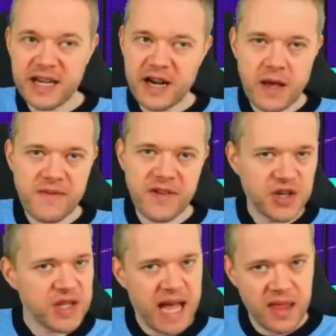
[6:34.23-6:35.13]
I know they
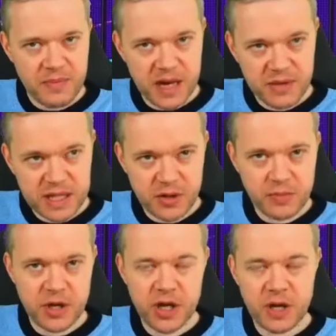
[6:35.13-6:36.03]
finished 8th, but he was
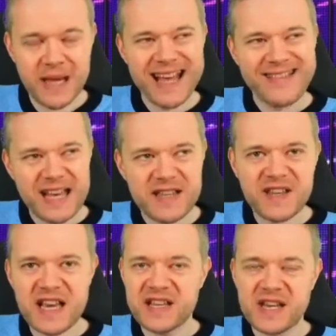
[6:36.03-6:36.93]
superb. This
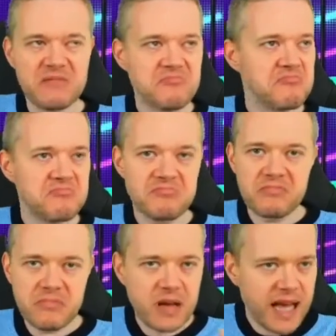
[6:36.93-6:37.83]
season,
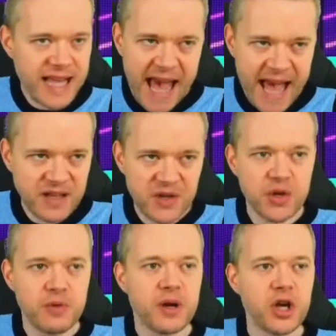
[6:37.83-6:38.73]
again,
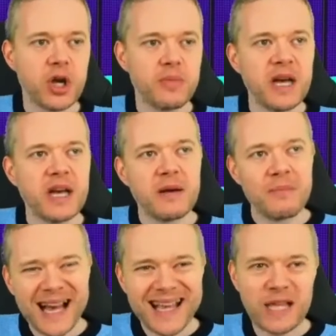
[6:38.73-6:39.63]
superb.
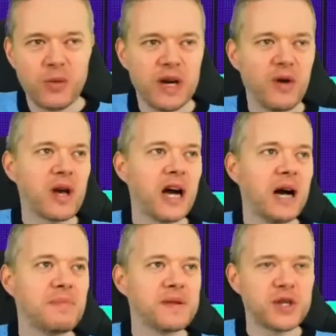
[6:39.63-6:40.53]
Back in the World
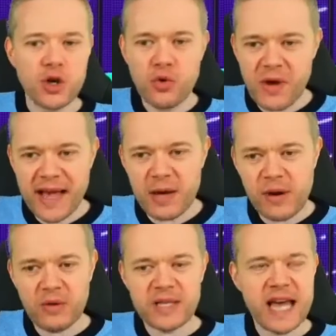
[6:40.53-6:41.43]
Cup, 2 really
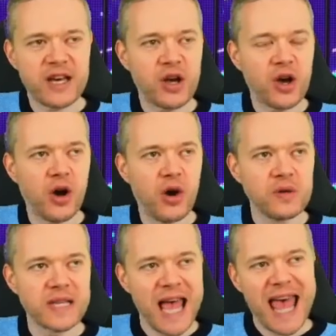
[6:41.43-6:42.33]
well-taken
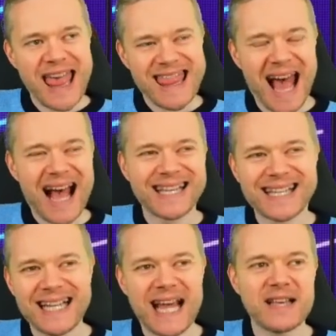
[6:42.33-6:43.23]
goals. That's
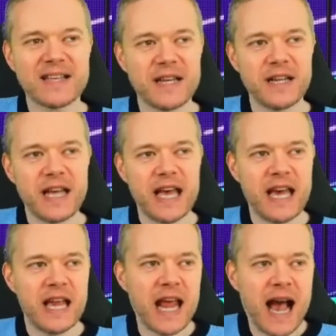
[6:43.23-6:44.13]
a lesson
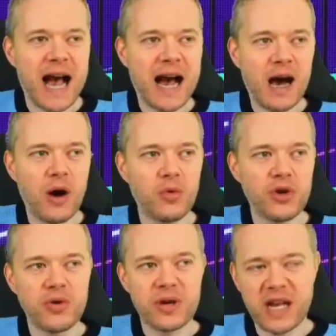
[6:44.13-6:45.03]
in how
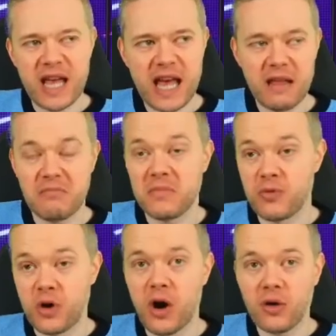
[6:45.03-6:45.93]
you can hit the
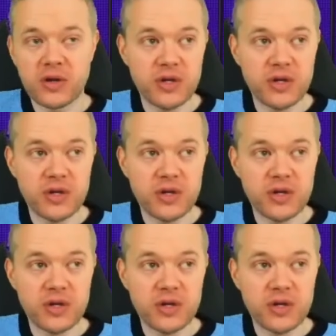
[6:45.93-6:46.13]
rocks.